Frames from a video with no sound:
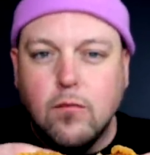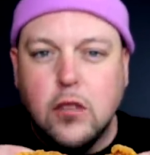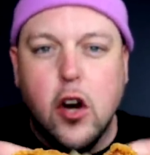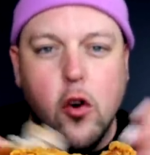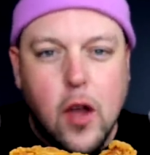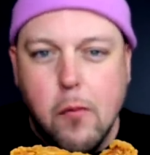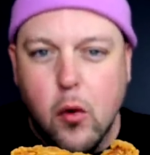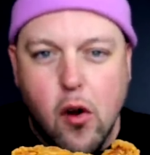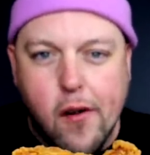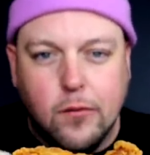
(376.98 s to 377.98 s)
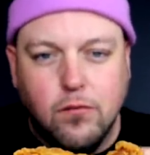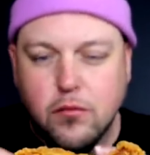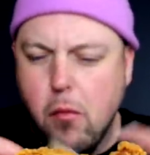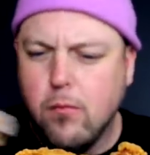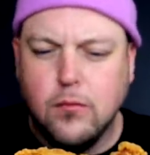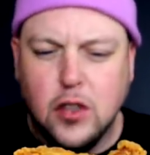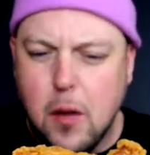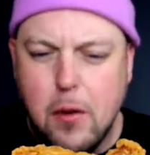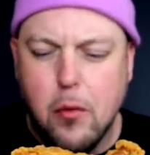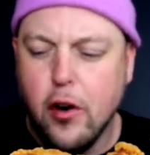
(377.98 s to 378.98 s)
Now, don't get me wrong.
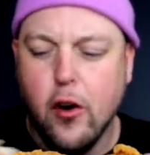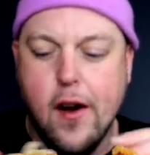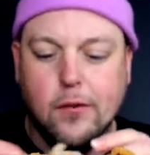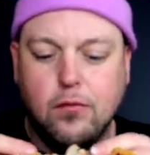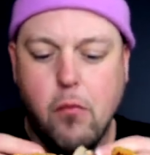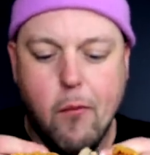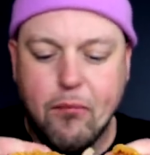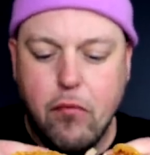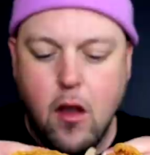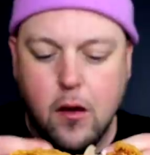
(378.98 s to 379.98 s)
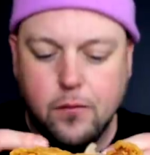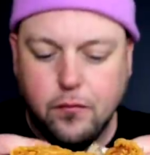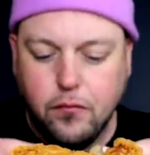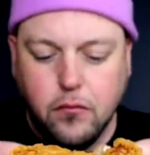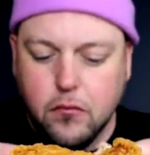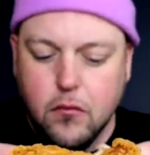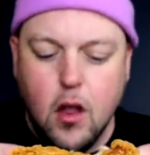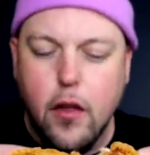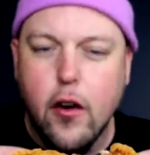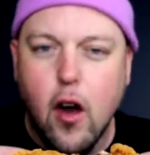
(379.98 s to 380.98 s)
Some people are great.
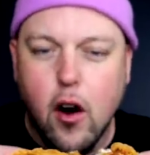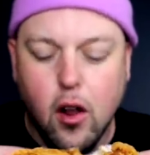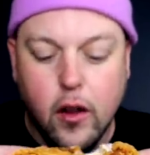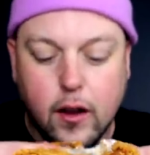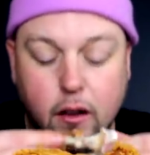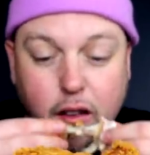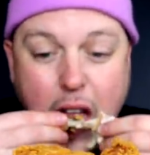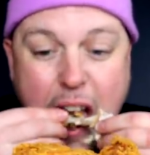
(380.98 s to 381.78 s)
They're not all like this.